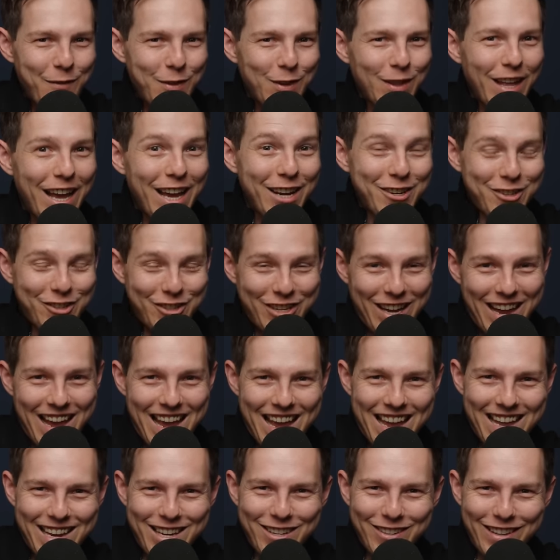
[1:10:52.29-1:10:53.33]
if you like
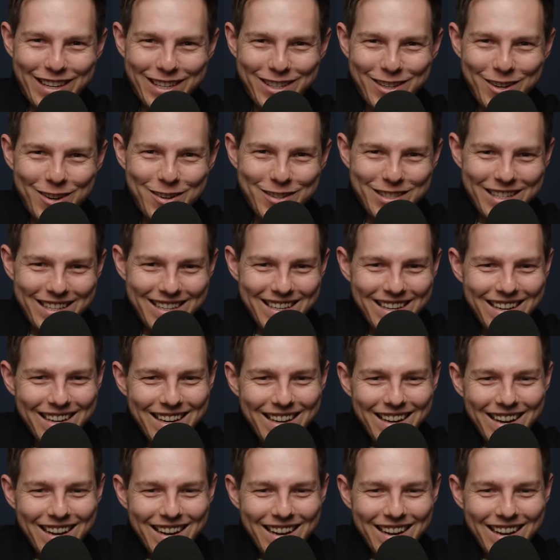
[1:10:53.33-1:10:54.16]
shady, you like cozy.